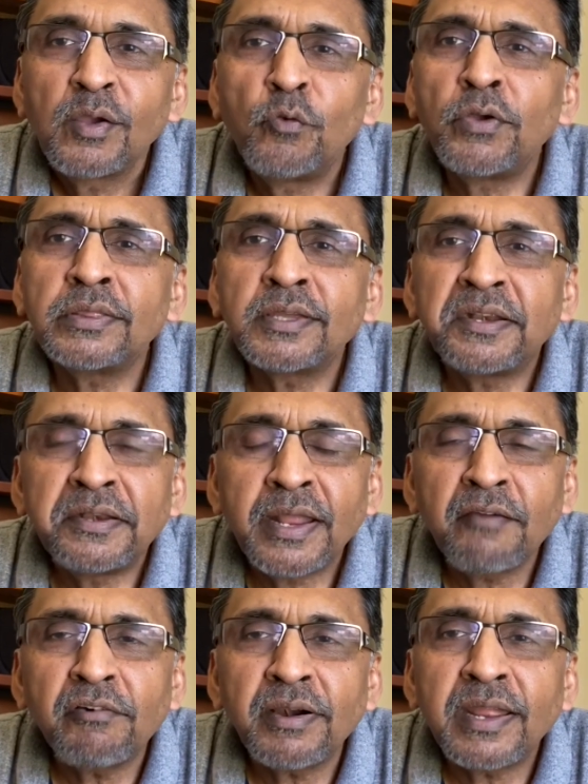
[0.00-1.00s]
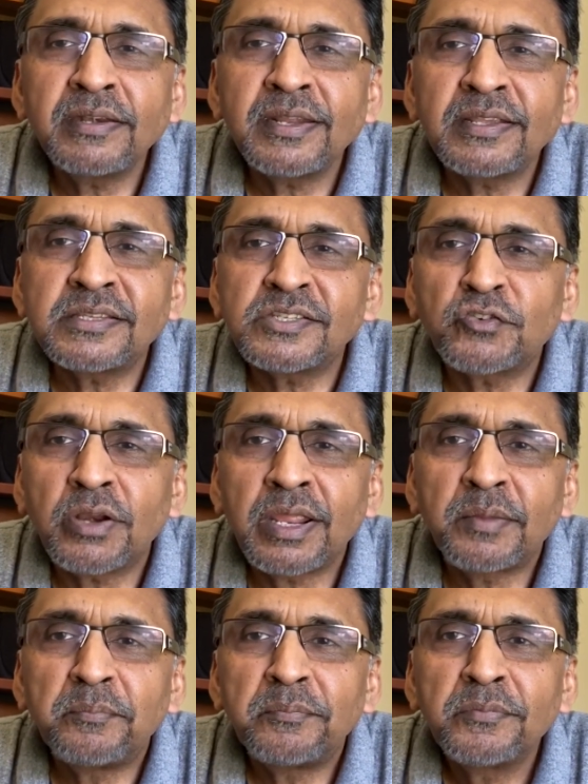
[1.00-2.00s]
With a never-ending
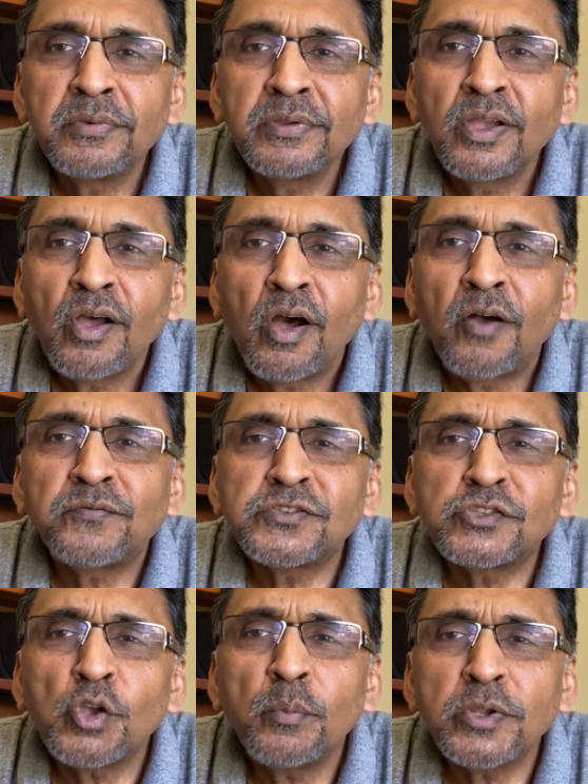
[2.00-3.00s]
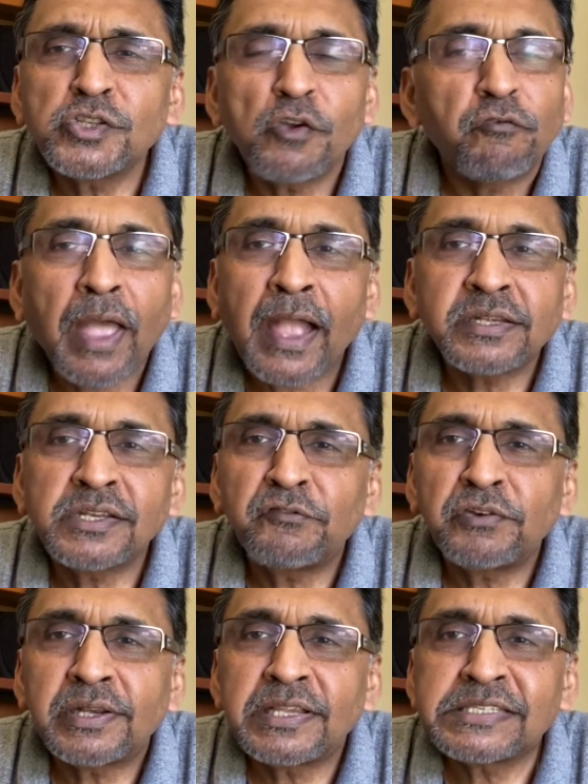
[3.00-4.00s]
stream of so much of
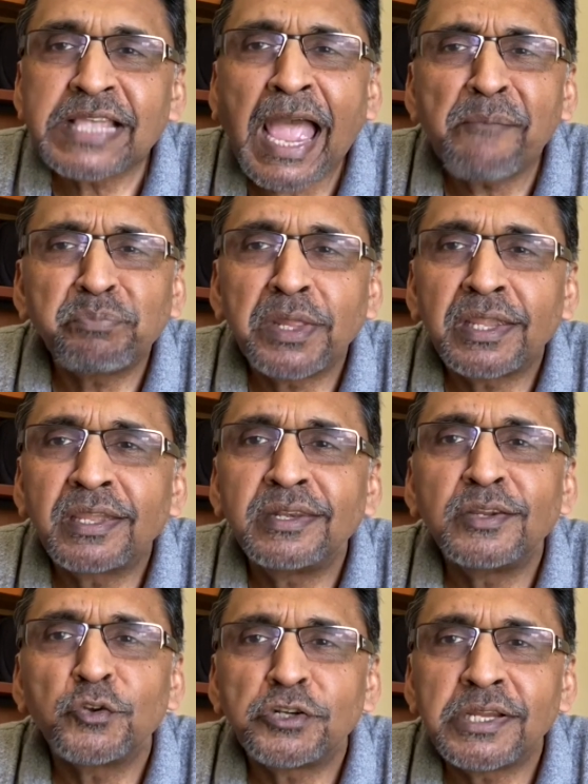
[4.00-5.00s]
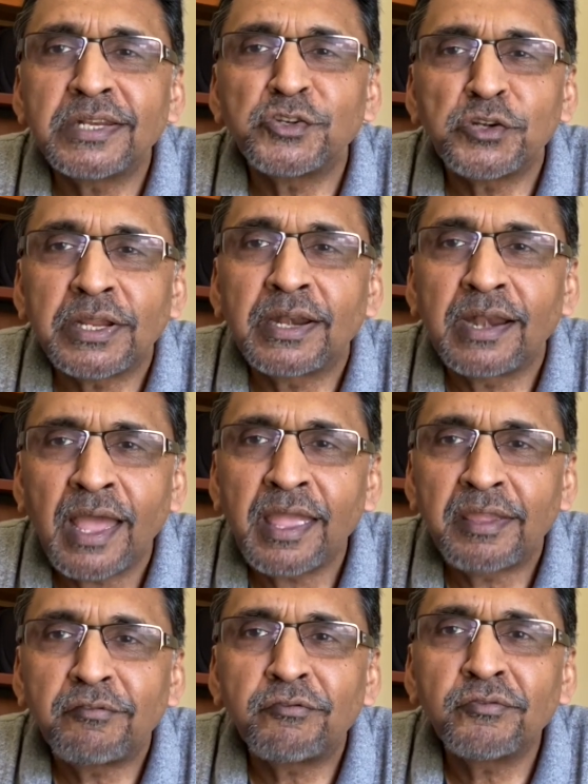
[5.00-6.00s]
activities happening in your day-to-day -day
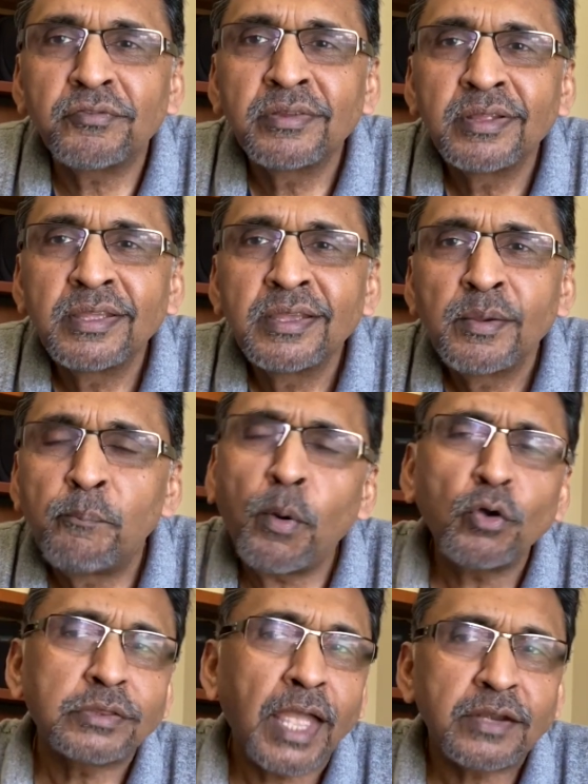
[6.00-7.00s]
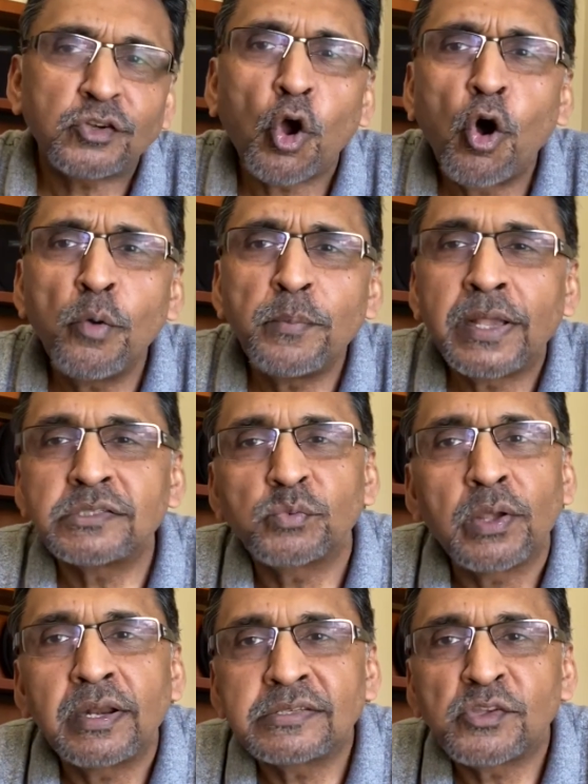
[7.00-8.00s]
life, both at home as
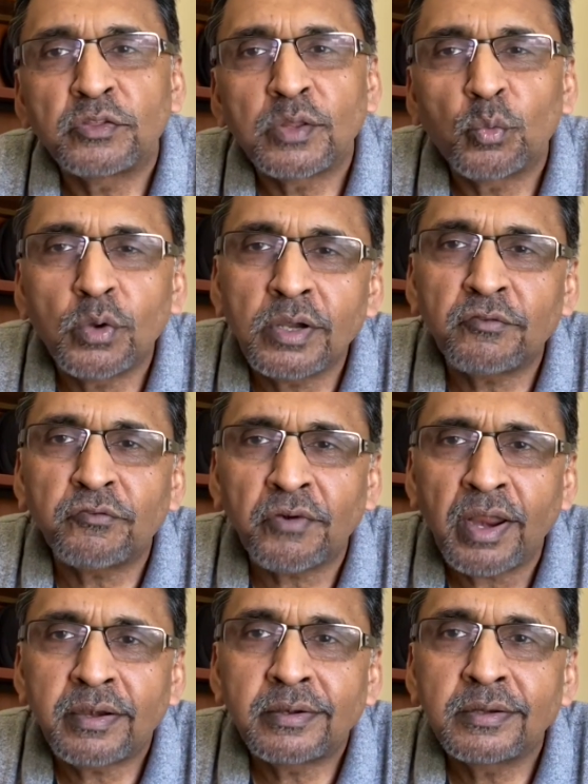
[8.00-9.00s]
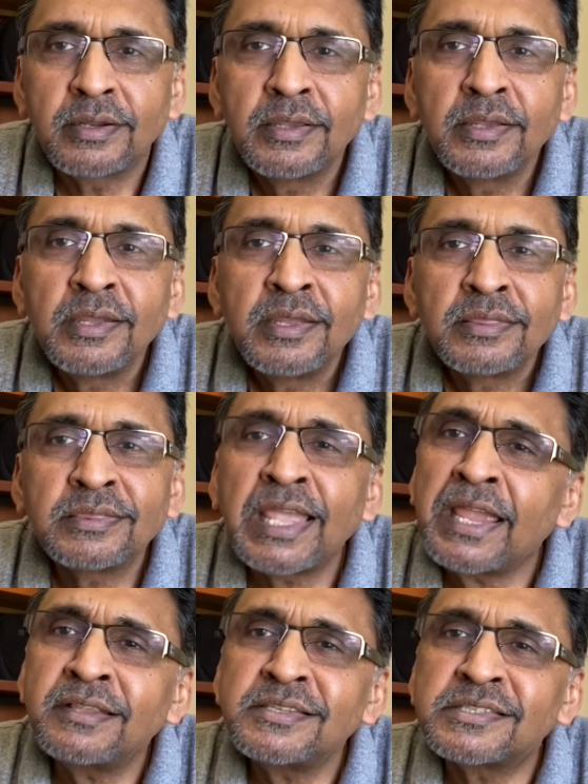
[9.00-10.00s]
well as on the work front,
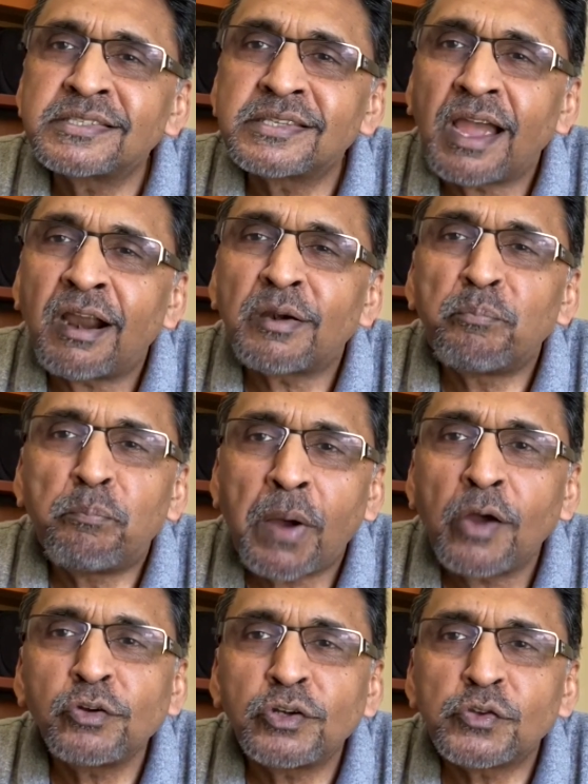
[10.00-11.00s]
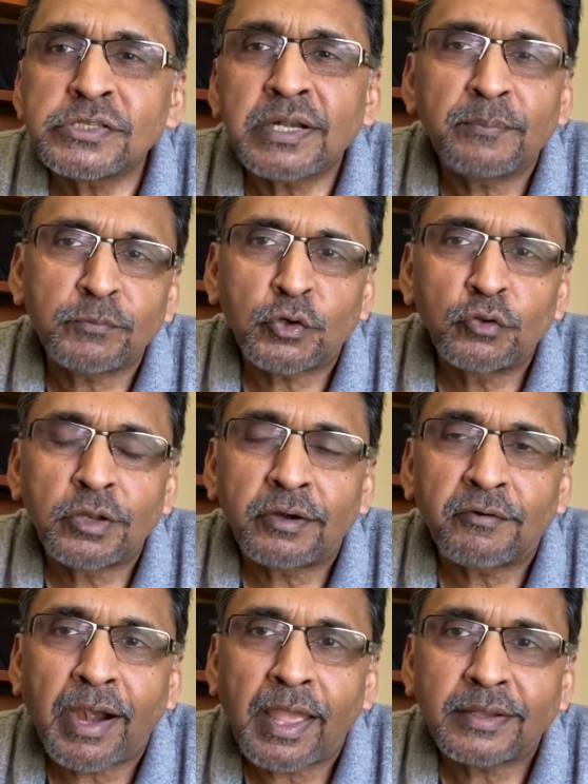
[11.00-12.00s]
things are bound to slip through the
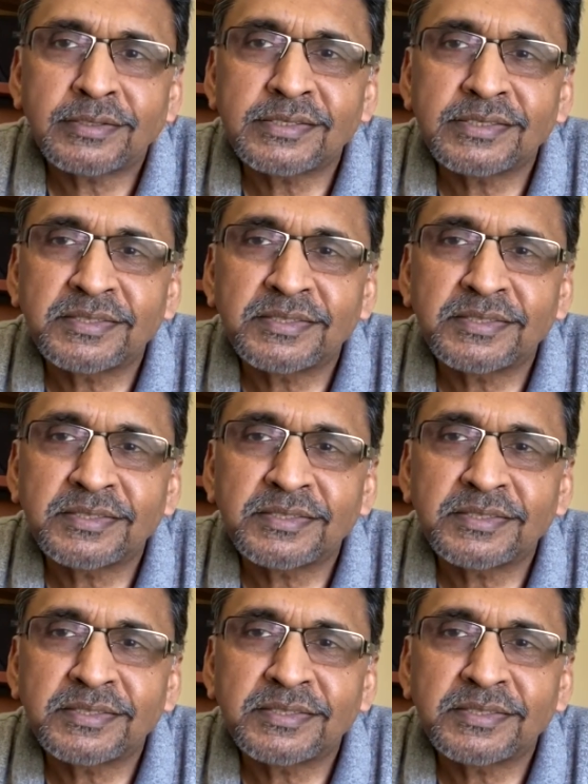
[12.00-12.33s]
cracks.